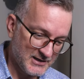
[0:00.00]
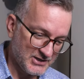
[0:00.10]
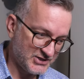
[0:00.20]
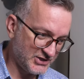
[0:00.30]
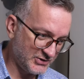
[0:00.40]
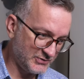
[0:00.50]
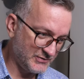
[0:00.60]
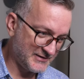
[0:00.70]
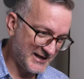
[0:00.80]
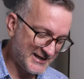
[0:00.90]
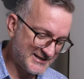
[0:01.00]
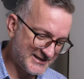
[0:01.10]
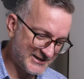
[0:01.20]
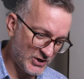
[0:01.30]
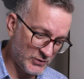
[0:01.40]
So that's
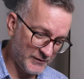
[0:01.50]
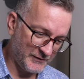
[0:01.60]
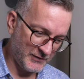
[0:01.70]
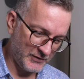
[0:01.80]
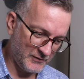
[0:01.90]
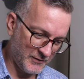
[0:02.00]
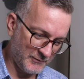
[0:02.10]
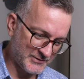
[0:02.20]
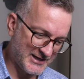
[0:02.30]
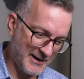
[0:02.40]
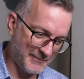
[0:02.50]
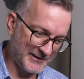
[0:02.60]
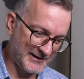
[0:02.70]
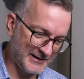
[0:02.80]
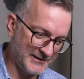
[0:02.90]
an overview of what's
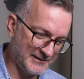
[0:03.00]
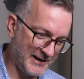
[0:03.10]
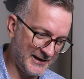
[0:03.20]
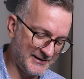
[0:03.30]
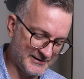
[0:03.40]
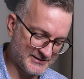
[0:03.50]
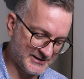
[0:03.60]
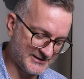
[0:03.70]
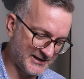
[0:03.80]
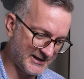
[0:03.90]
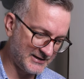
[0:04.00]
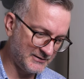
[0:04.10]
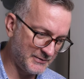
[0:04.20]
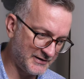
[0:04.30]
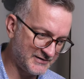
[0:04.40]
happening here, and it's going to take a little
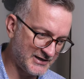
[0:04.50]
bit of